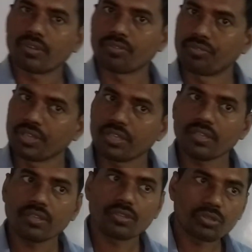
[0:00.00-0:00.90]

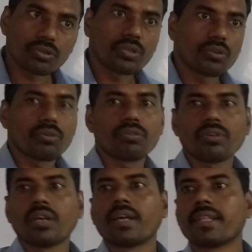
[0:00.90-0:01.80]
we should know